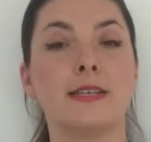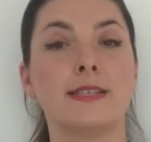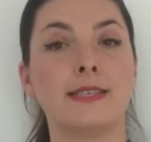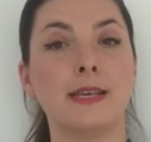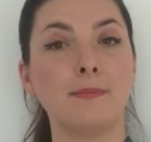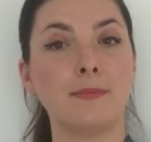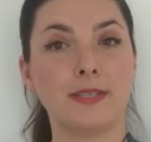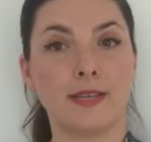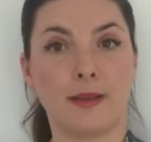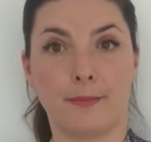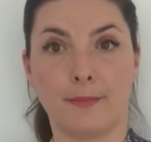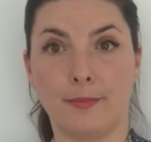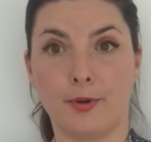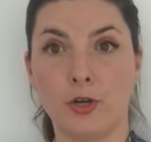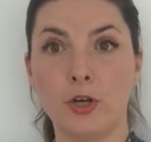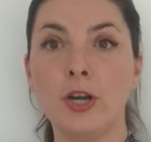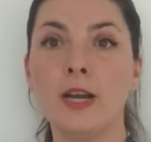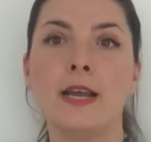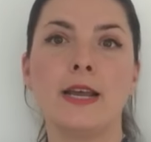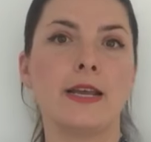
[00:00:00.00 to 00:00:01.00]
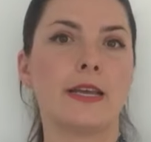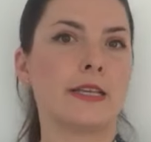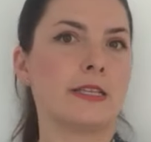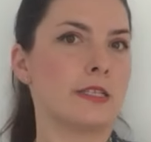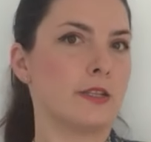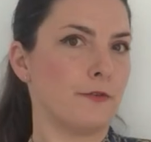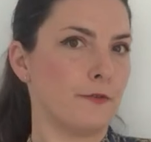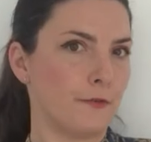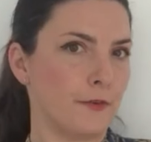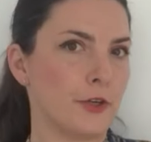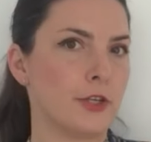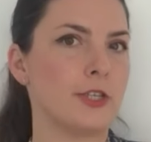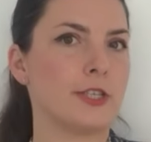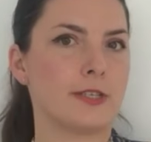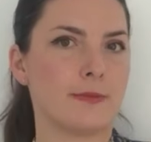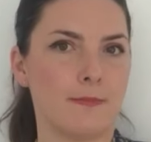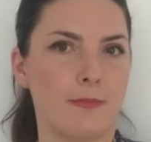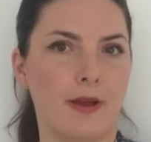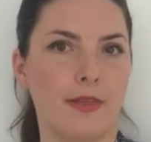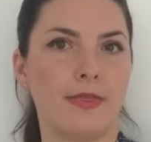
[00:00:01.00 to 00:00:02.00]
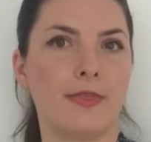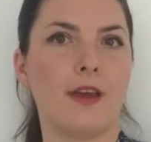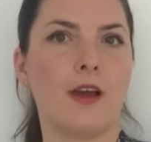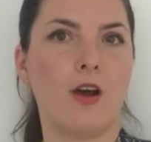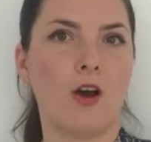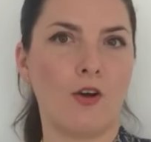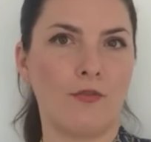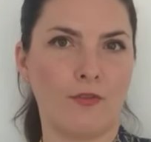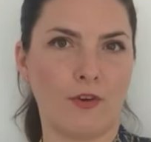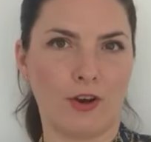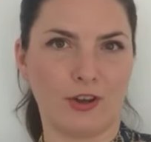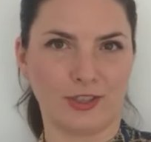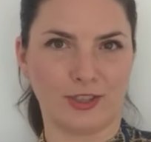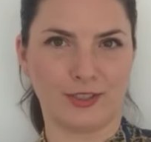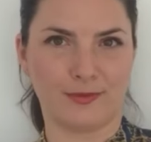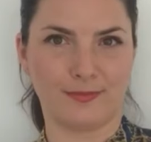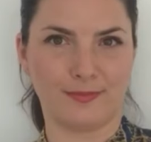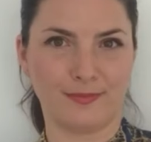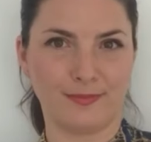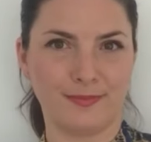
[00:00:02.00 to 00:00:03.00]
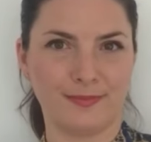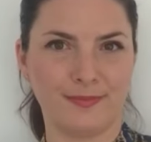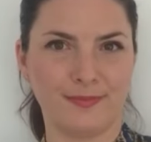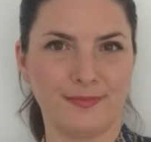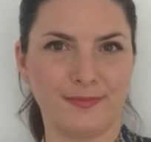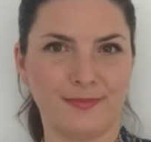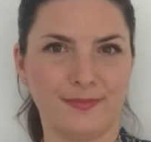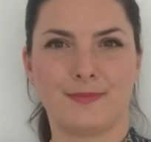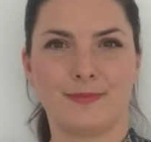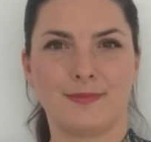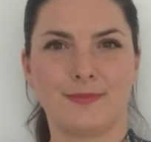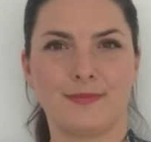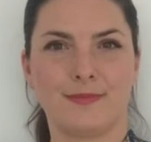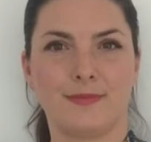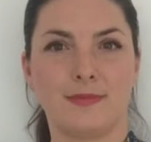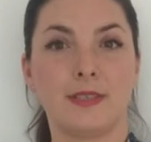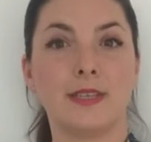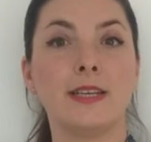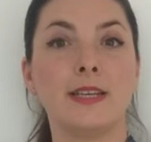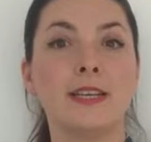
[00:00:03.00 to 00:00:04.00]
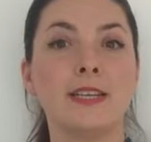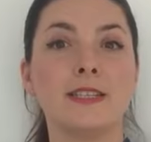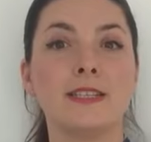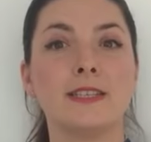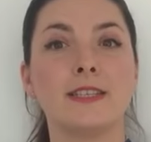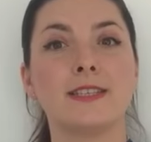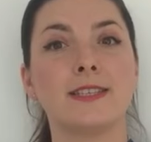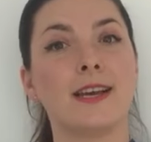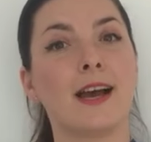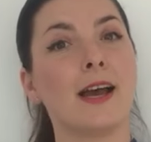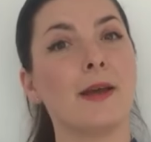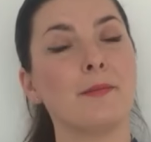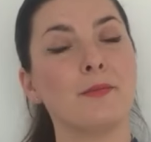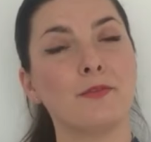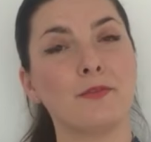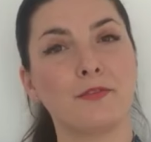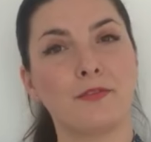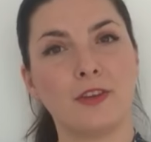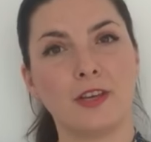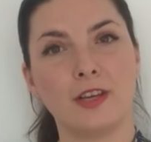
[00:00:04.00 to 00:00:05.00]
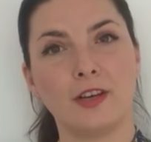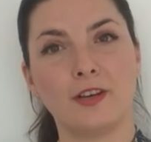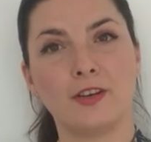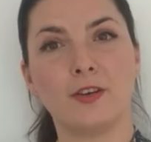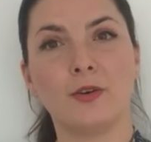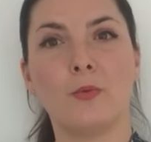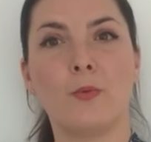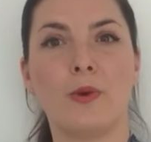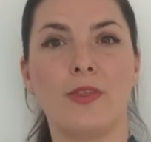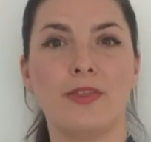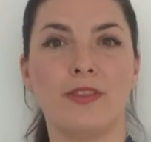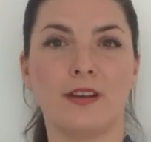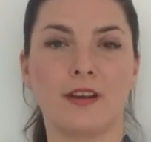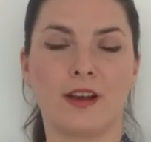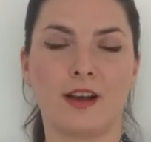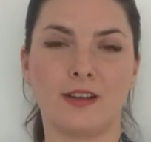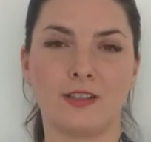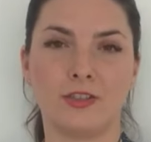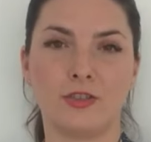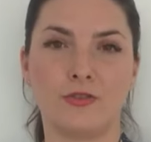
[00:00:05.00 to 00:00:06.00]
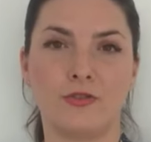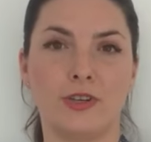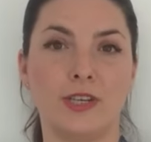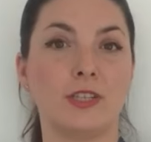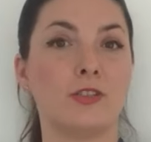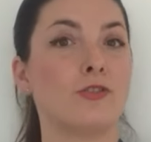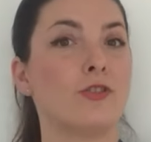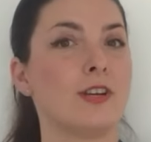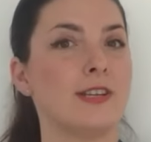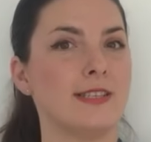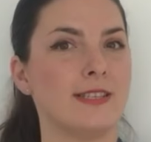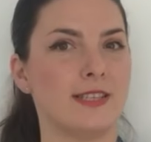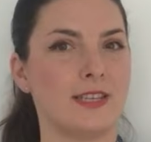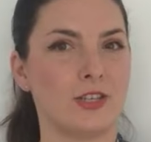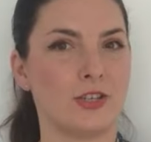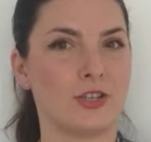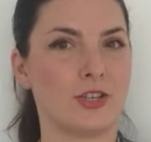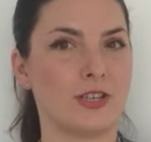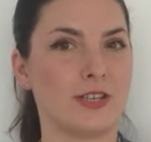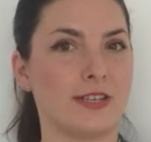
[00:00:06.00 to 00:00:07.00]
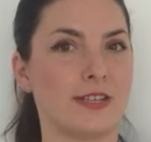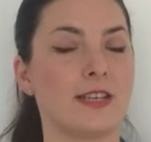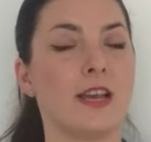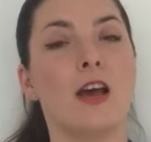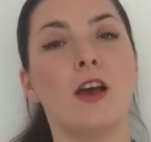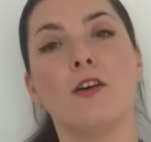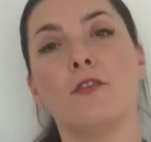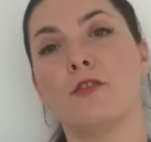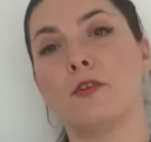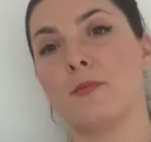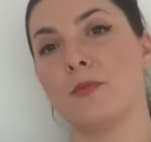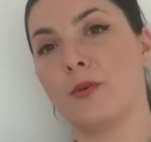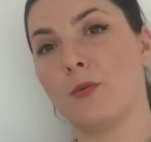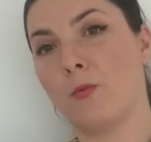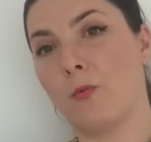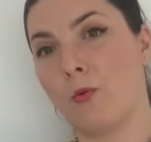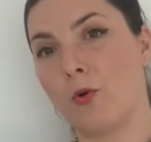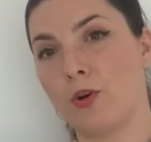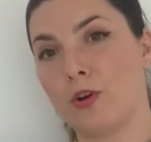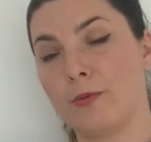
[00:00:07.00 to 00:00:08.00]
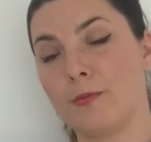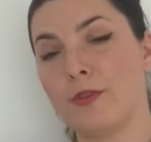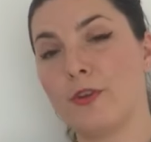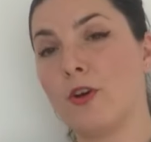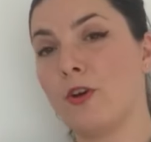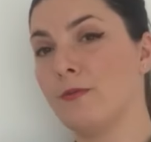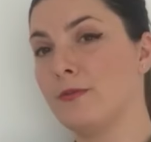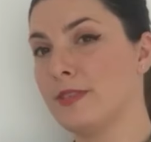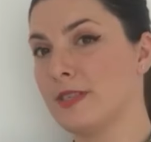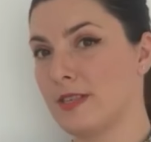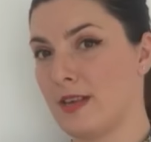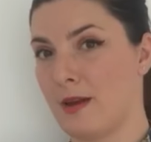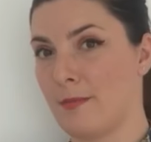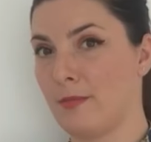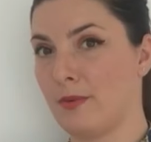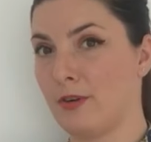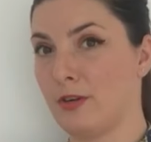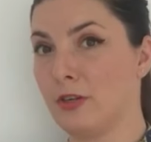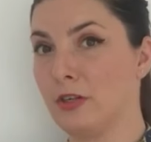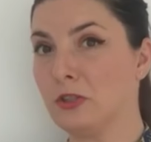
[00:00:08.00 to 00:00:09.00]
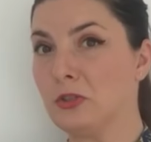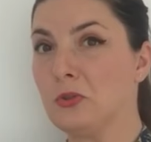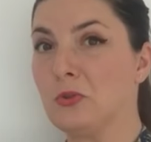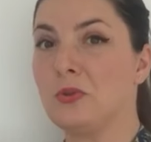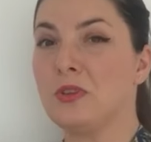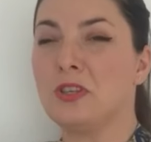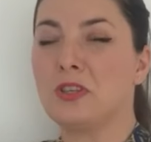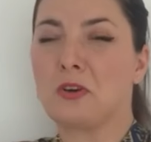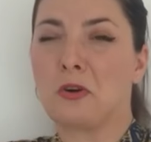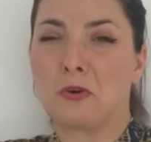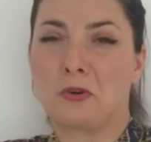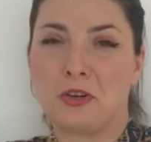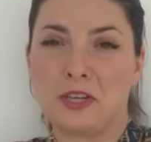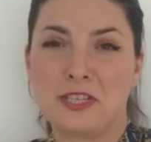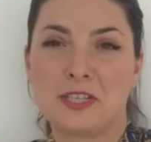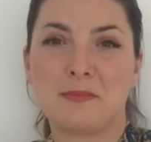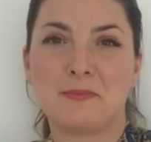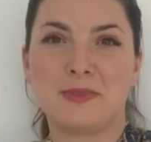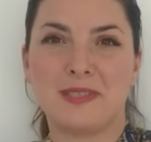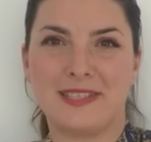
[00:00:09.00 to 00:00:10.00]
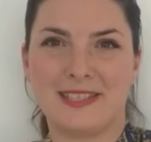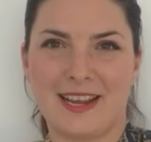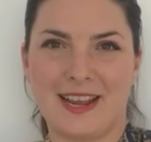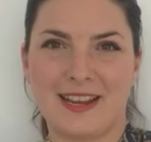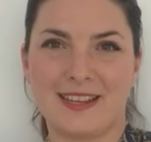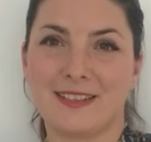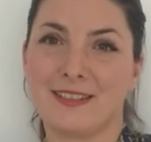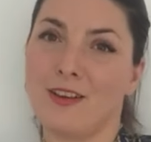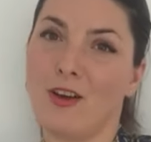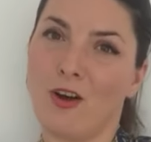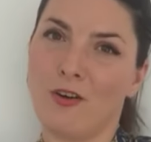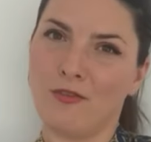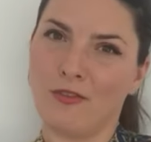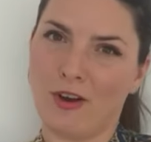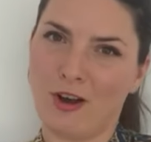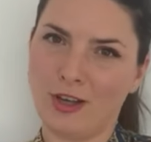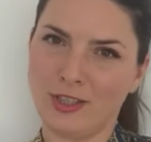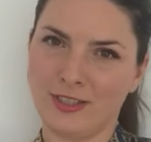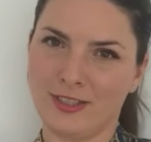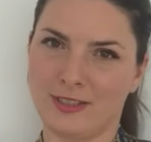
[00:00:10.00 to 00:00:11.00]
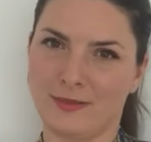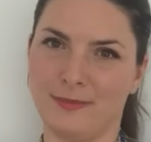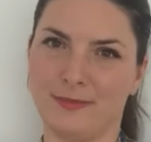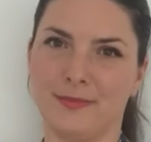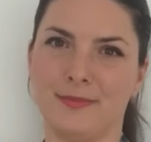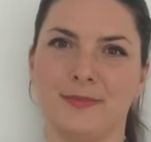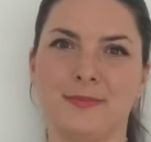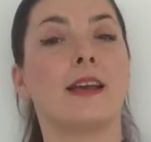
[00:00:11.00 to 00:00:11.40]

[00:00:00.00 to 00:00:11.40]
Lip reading: September is the first month of autumn. It is the time of year when the country transitions from the warmth of summer to the crisp days of autumn.